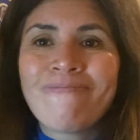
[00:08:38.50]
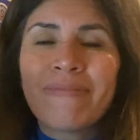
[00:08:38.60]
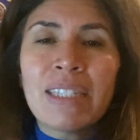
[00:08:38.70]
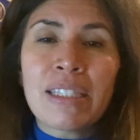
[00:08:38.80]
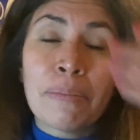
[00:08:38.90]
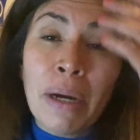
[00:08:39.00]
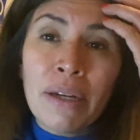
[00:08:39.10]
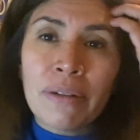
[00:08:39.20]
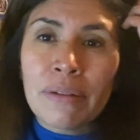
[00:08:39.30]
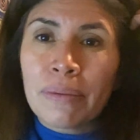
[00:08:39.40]
doesn't
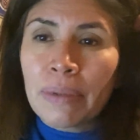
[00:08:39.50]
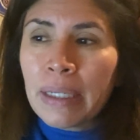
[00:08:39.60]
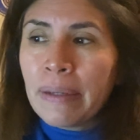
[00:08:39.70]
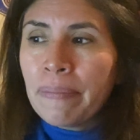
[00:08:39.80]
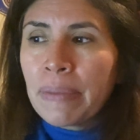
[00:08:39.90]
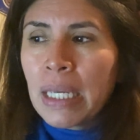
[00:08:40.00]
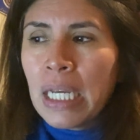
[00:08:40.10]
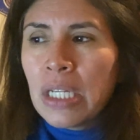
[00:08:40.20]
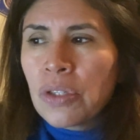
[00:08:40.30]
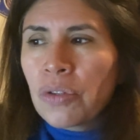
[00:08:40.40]
matter, right?
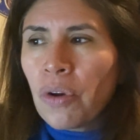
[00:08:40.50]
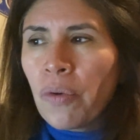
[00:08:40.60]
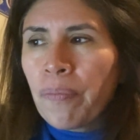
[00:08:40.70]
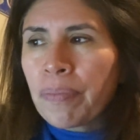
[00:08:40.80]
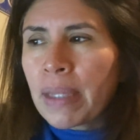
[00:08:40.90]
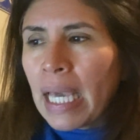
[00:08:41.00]
So